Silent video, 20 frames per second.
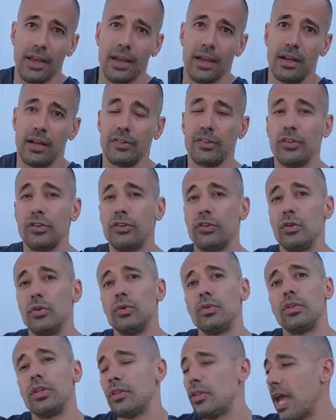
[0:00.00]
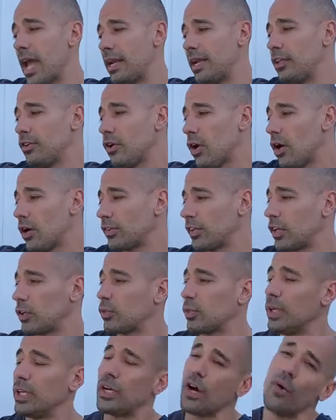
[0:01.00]
It doesn't do any dogs like
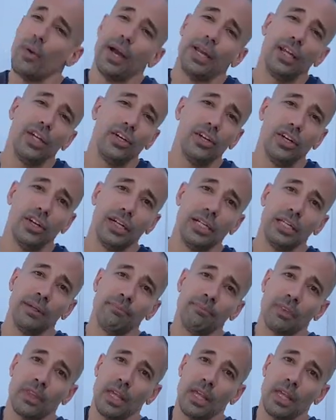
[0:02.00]
Rico any good